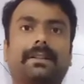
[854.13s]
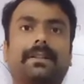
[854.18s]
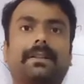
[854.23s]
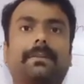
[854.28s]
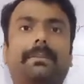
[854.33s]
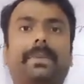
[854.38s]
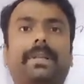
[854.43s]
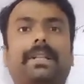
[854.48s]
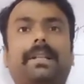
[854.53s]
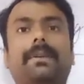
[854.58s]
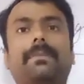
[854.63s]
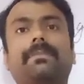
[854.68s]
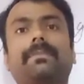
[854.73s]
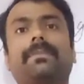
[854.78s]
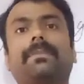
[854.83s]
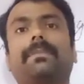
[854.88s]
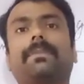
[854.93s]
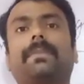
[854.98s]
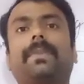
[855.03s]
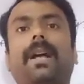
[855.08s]

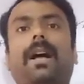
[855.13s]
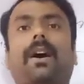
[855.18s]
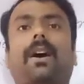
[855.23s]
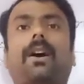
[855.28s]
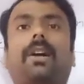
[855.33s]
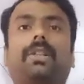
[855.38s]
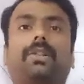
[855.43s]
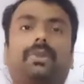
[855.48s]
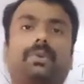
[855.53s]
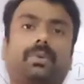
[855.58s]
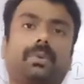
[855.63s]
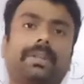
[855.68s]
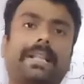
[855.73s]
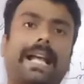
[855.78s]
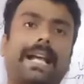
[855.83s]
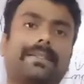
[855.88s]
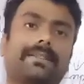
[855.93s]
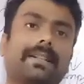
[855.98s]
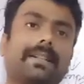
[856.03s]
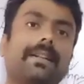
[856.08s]
become or shown
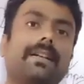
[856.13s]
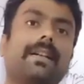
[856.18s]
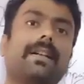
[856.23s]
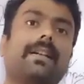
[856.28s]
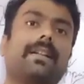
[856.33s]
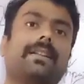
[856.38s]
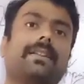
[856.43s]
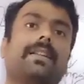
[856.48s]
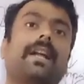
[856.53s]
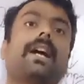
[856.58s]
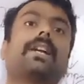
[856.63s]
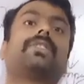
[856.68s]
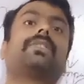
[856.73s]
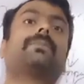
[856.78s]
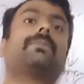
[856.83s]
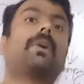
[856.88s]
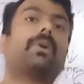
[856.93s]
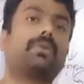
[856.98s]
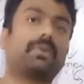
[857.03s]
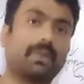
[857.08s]
as a large
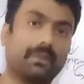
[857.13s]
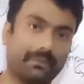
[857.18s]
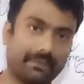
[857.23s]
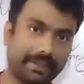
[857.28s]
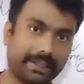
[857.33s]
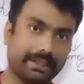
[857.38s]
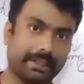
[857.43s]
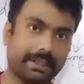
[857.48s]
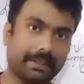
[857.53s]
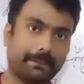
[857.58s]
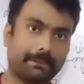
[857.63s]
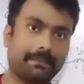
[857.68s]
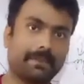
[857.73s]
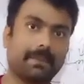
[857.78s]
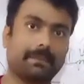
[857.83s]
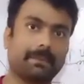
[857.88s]
amount of data.